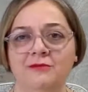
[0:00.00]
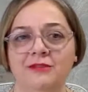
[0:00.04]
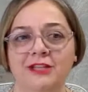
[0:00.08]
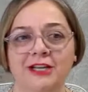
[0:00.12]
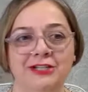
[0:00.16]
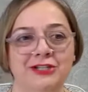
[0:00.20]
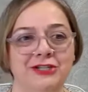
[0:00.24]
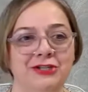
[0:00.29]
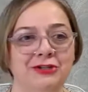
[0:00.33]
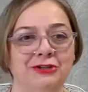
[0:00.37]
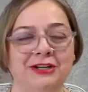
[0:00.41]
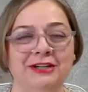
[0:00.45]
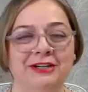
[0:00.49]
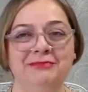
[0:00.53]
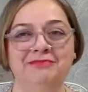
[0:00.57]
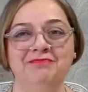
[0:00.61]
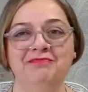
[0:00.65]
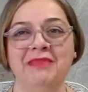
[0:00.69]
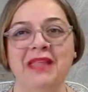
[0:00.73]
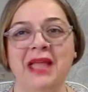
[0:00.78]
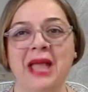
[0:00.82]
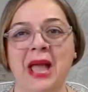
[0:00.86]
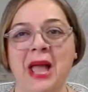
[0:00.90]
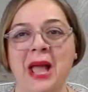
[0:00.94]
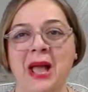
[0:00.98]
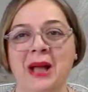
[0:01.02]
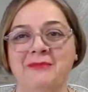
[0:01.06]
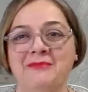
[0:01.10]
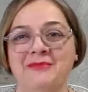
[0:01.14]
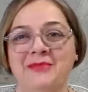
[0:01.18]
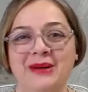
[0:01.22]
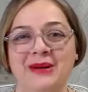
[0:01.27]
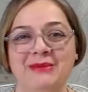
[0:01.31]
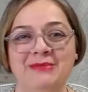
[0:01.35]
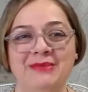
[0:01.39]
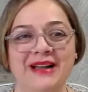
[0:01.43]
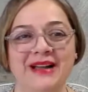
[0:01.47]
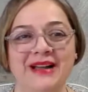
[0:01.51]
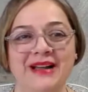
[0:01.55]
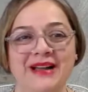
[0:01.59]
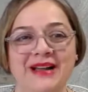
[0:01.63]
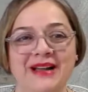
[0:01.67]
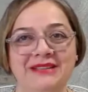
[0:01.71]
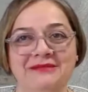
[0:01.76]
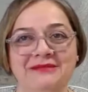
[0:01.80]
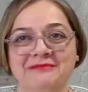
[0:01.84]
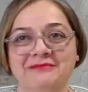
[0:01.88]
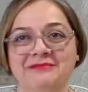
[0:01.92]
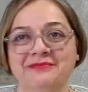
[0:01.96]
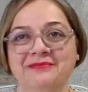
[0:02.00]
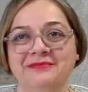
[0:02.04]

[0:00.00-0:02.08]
I'm not sure. Bye-bye.